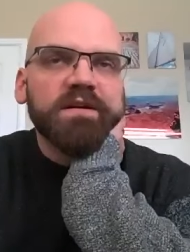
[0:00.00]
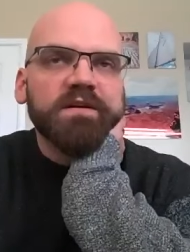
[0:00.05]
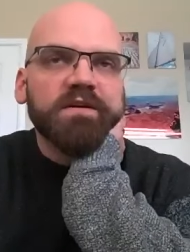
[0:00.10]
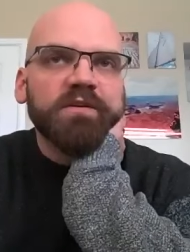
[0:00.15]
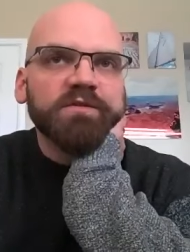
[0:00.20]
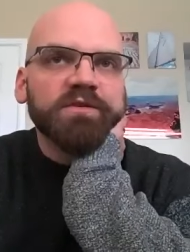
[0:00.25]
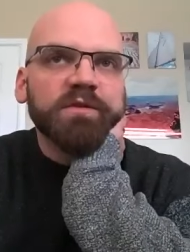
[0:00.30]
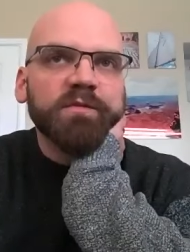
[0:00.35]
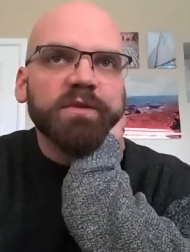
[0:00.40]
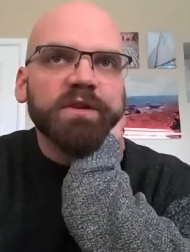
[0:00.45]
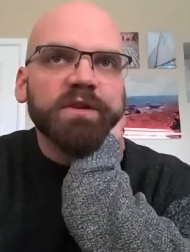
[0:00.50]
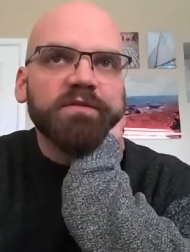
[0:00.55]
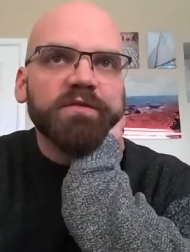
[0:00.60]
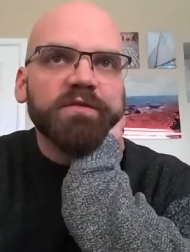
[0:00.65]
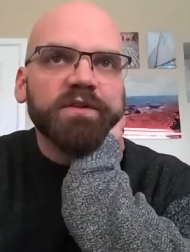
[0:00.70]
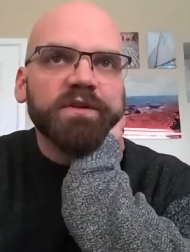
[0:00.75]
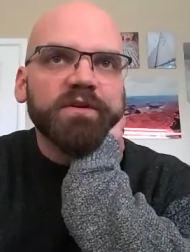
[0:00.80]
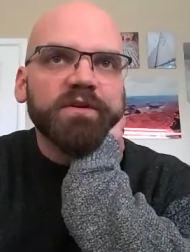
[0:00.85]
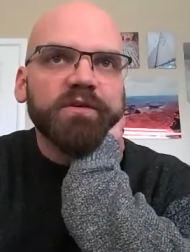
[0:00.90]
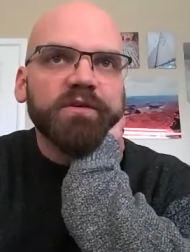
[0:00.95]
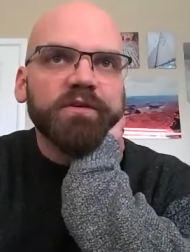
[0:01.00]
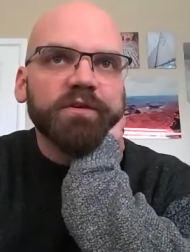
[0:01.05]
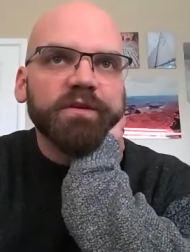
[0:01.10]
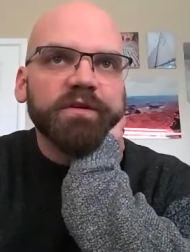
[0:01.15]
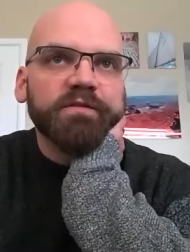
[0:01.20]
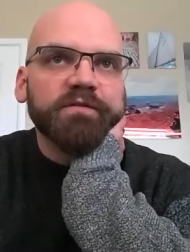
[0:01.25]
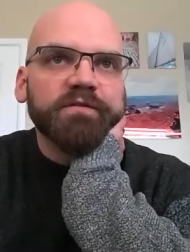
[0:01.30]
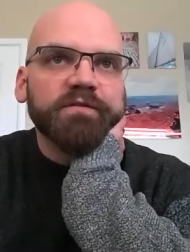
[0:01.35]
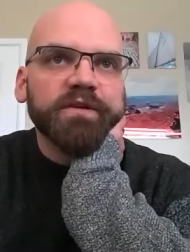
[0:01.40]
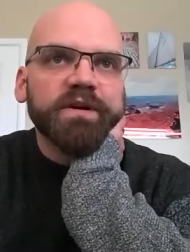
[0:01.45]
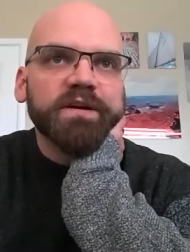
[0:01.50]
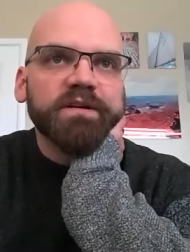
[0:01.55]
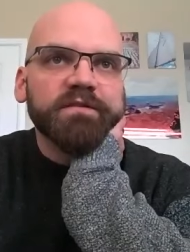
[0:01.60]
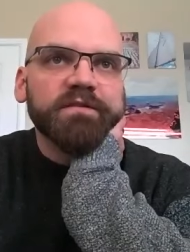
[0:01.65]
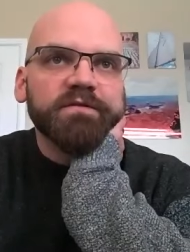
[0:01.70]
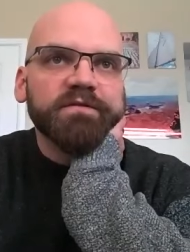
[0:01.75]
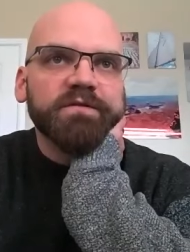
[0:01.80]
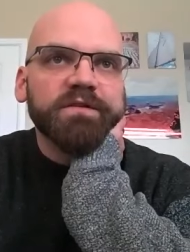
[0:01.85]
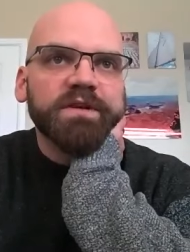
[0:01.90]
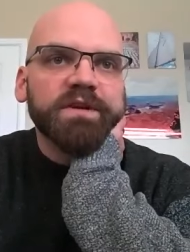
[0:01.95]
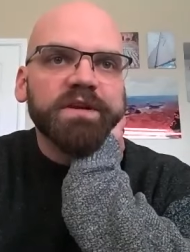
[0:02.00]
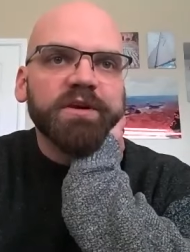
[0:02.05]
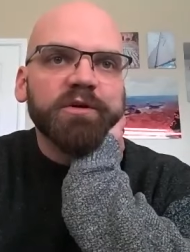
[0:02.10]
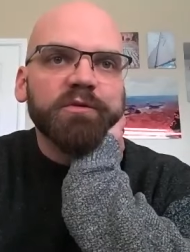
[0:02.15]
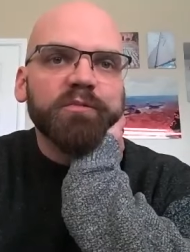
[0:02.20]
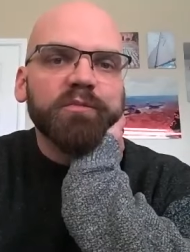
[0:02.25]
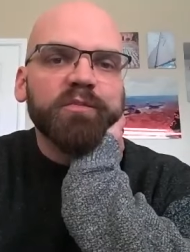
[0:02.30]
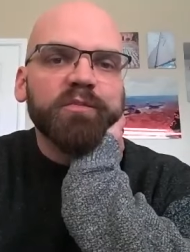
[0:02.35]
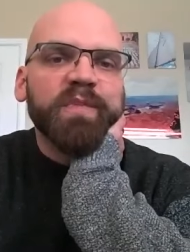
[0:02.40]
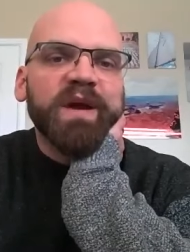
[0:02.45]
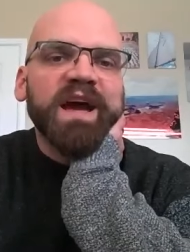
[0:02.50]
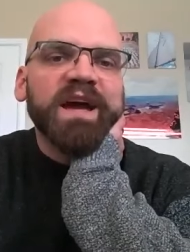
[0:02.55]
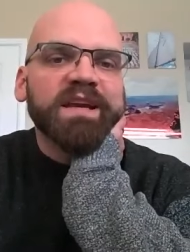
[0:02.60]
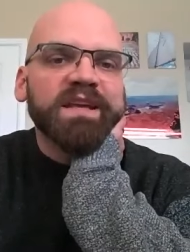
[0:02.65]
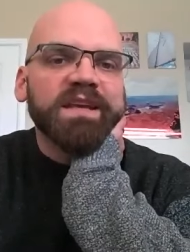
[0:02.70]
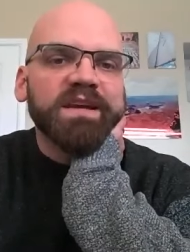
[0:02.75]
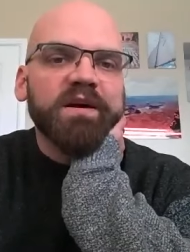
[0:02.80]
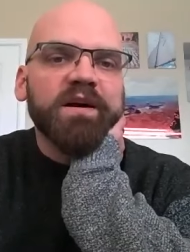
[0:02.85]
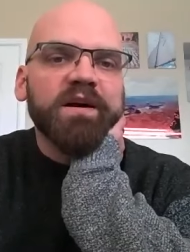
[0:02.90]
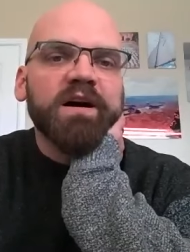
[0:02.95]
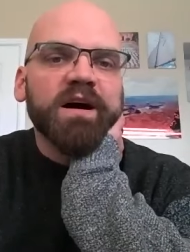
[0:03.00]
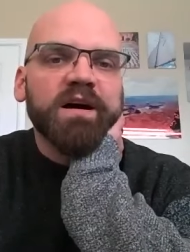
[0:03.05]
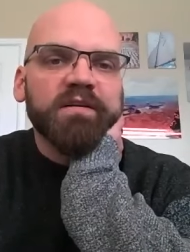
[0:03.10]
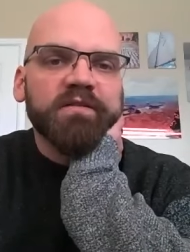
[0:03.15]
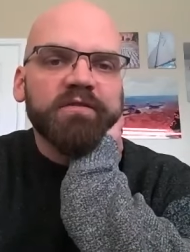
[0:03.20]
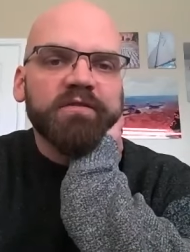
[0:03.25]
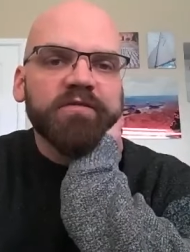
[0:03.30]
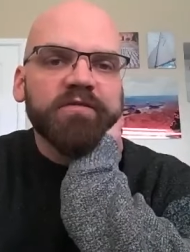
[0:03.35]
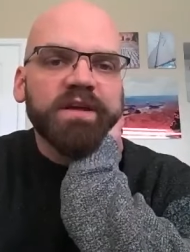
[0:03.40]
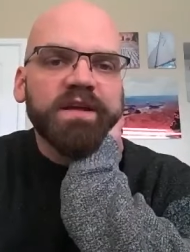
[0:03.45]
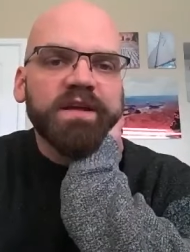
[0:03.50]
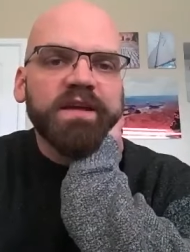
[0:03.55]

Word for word: ultimately for the goal of of you know backing off